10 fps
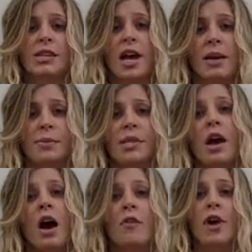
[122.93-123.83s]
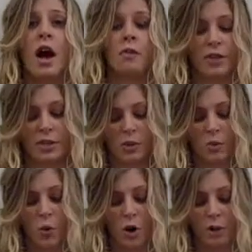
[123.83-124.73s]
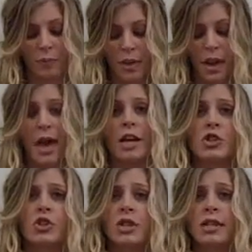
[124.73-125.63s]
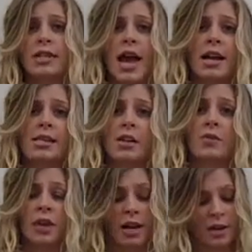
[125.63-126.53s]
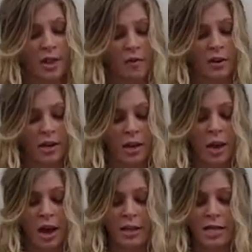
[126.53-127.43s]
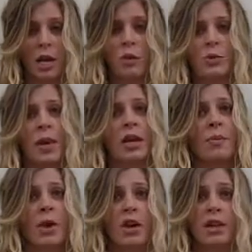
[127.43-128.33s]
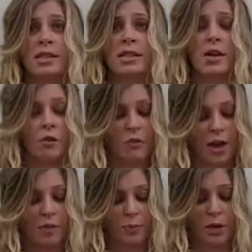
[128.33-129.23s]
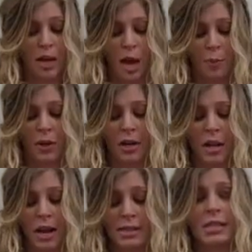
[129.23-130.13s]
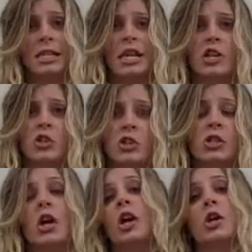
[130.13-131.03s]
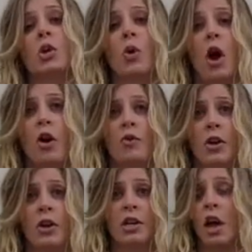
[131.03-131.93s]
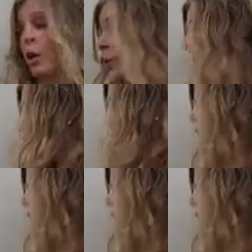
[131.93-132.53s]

in times of conflict and war. Enter the attacks of 9/11, a day which many Americans never fathomed could happen, and as teenagers, you were all very young when this